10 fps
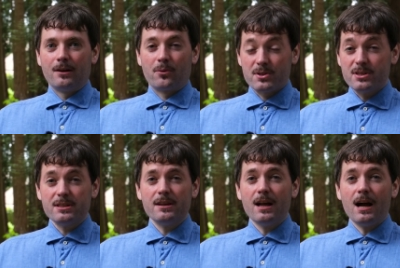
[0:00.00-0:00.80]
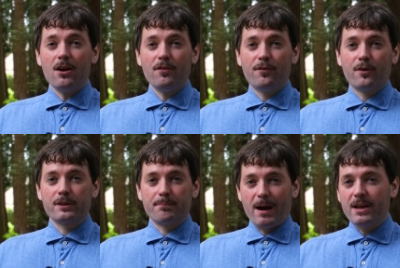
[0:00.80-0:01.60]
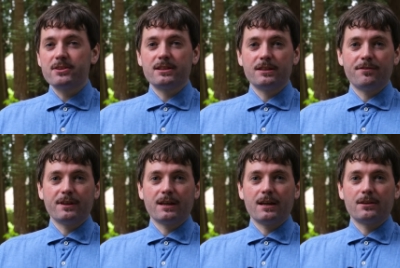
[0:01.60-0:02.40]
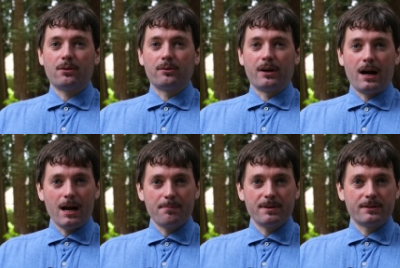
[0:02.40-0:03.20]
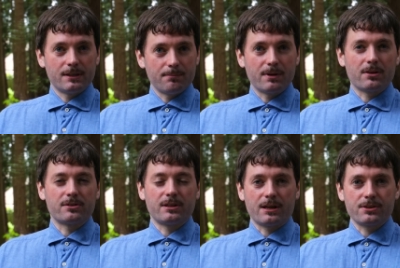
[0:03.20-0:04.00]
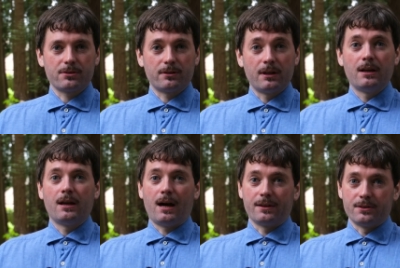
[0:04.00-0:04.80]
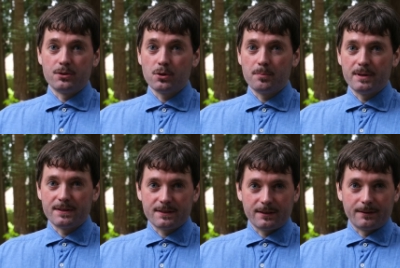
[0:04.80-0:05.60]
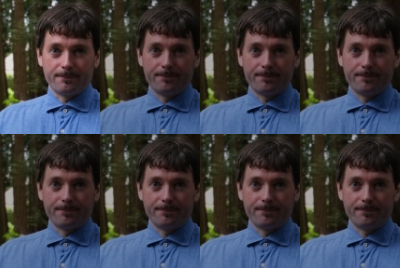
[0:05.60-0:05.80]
Register now for the micro certificate on hybrid timber construction at U B C.